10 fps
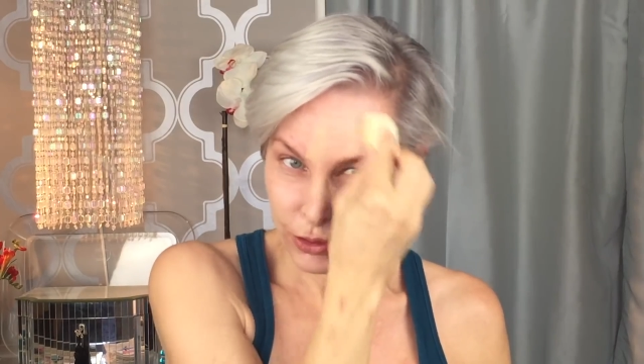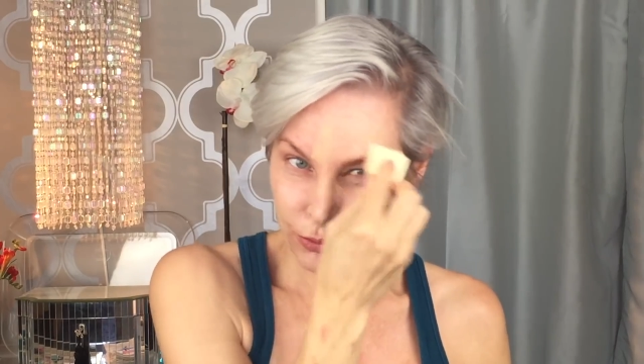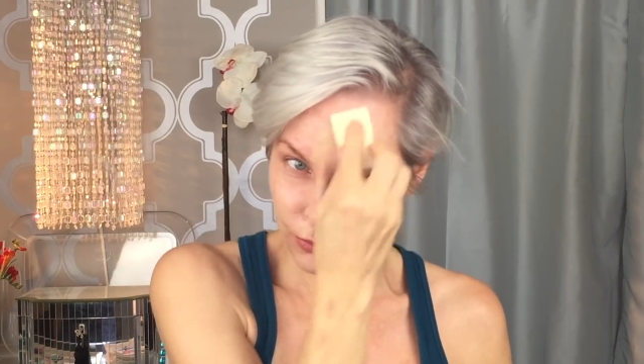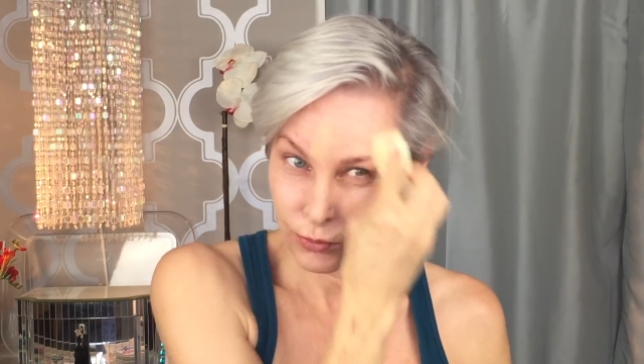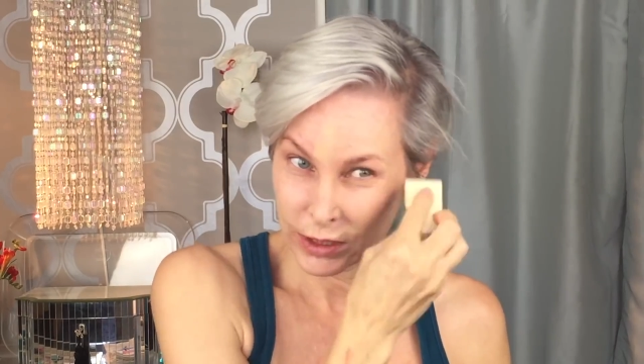
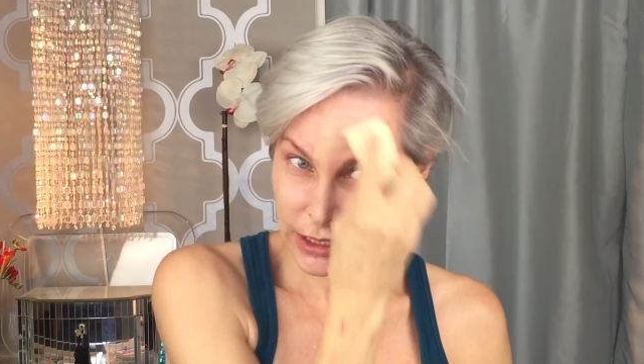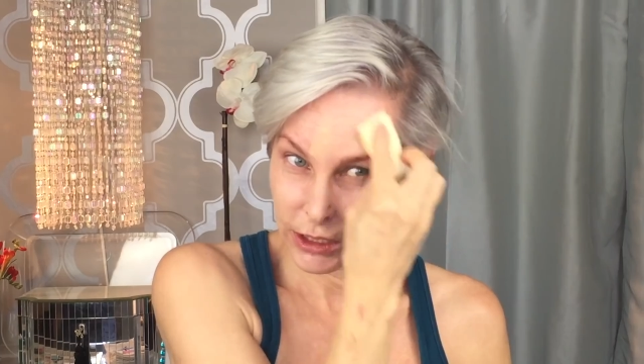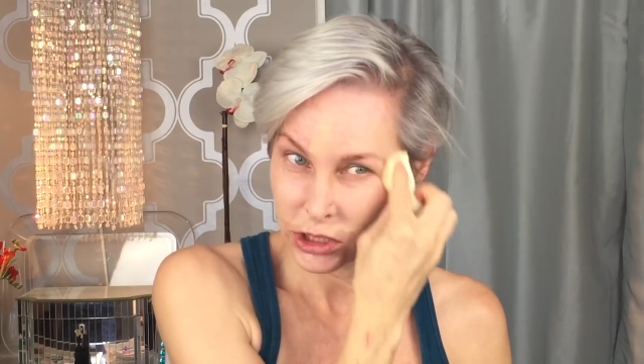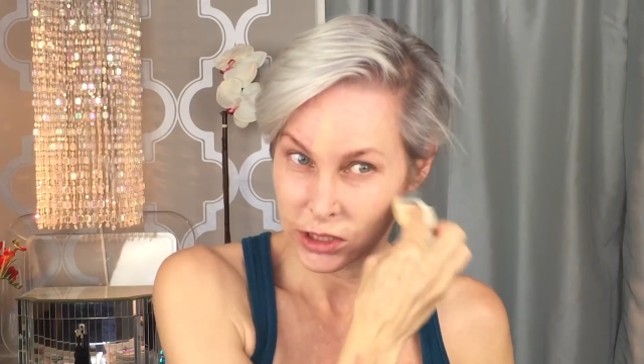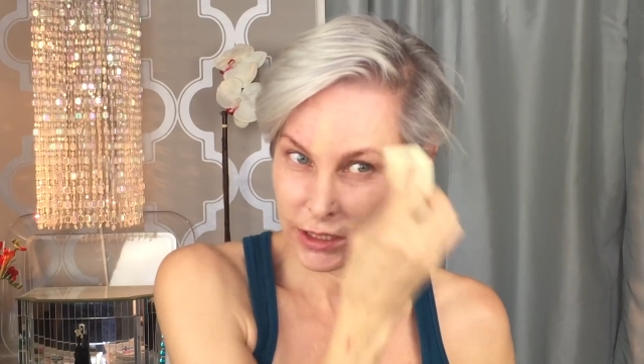you
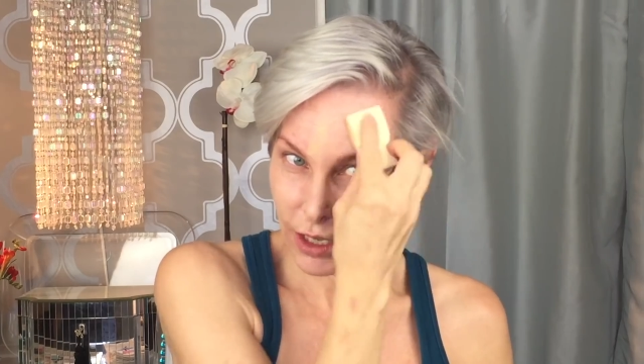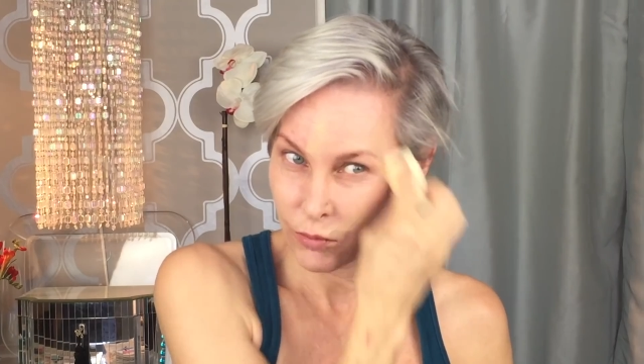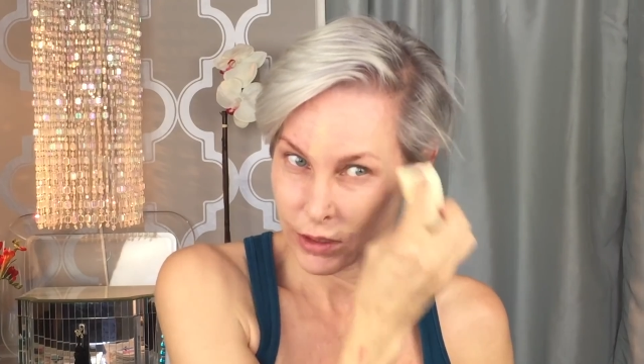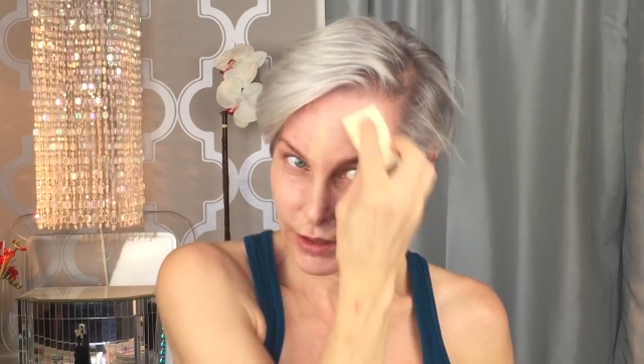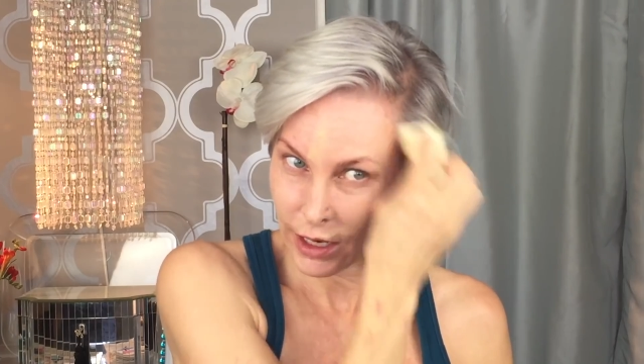really should
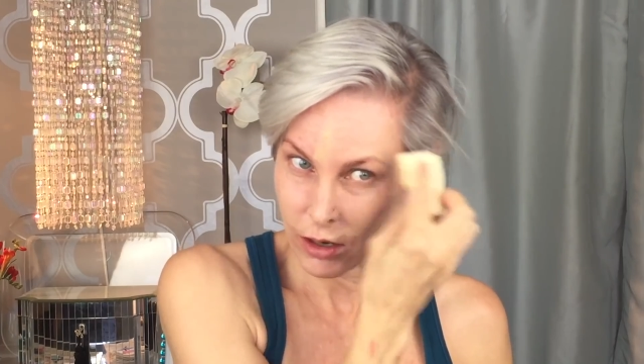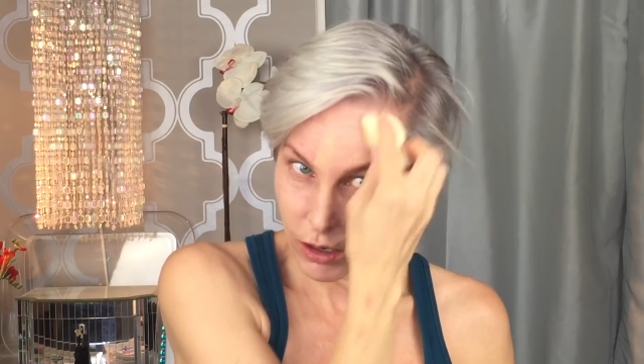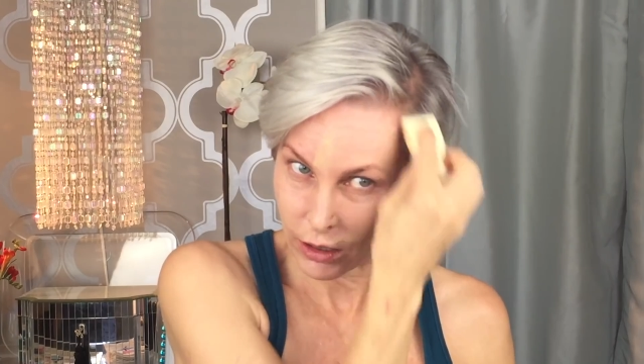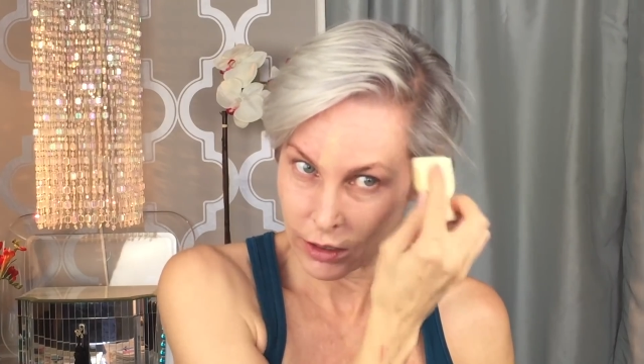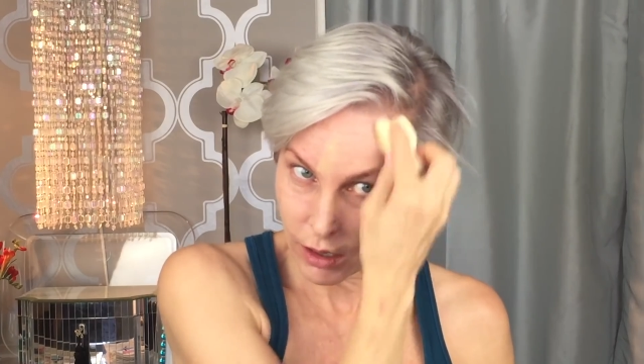get one. They
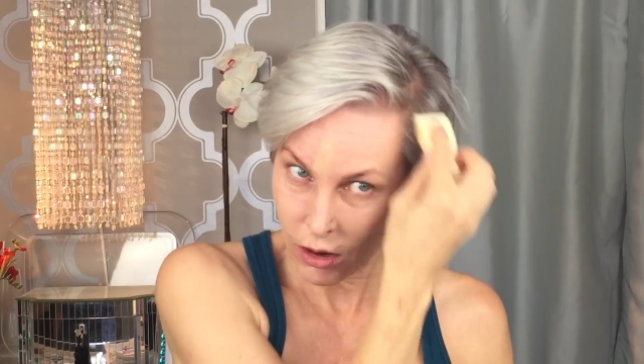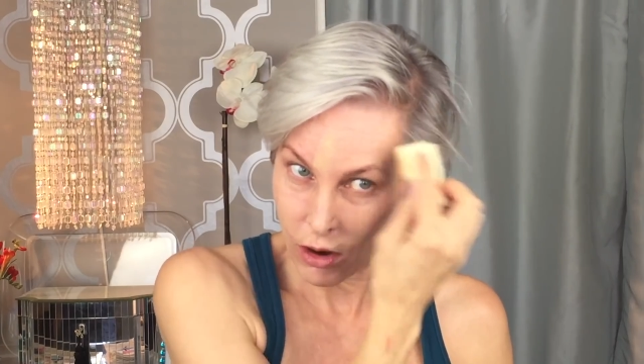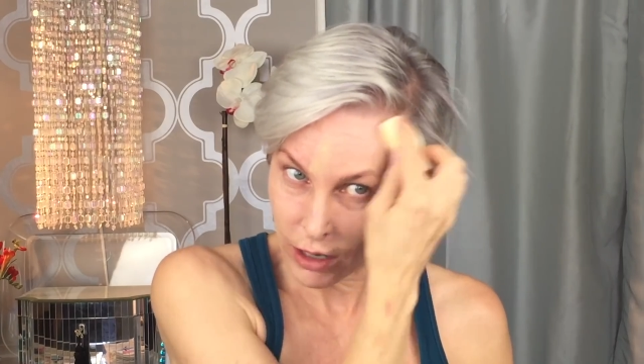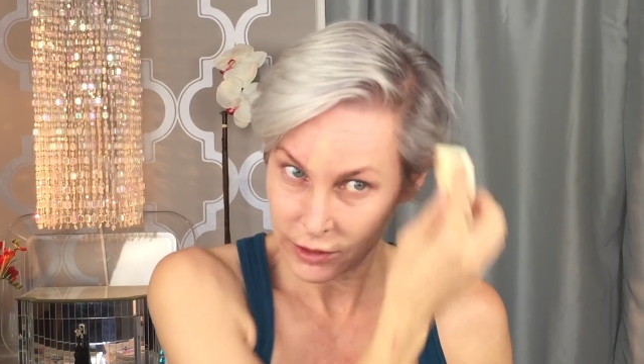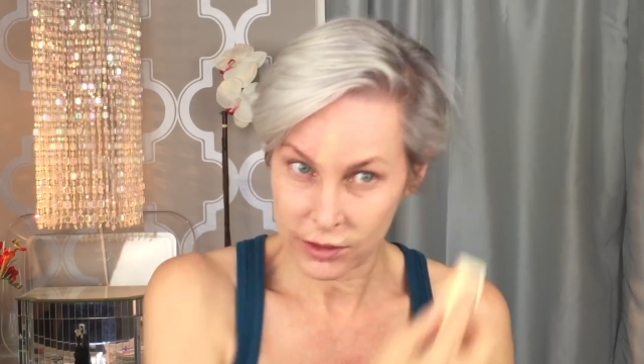are
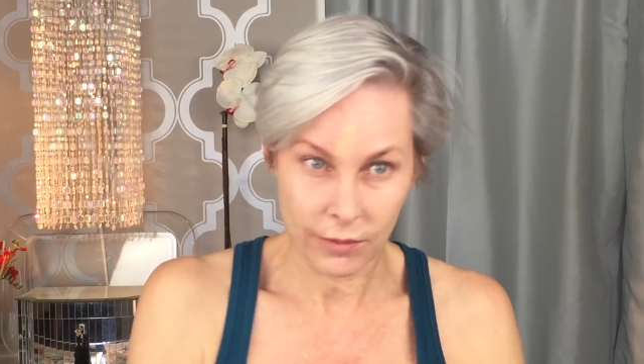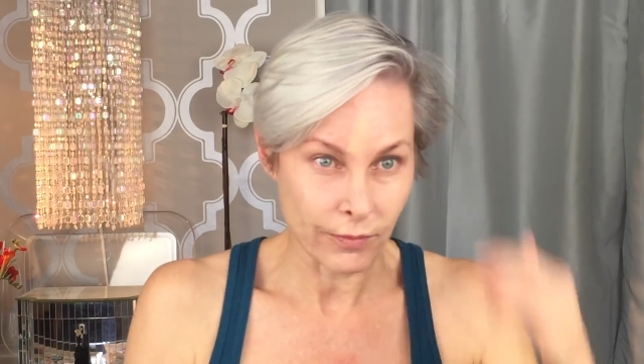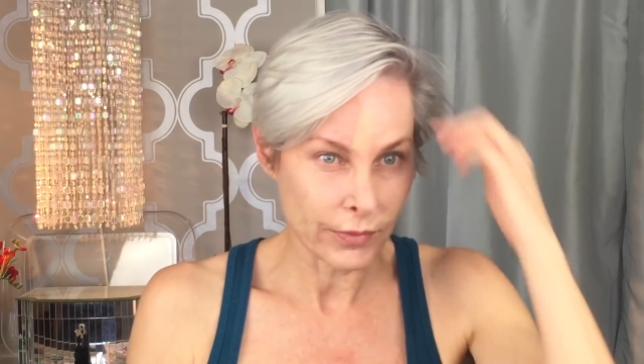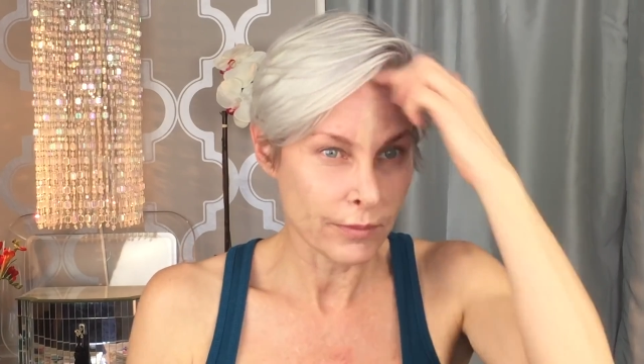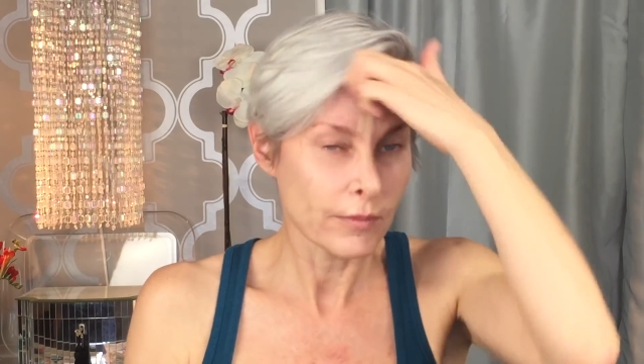awesome.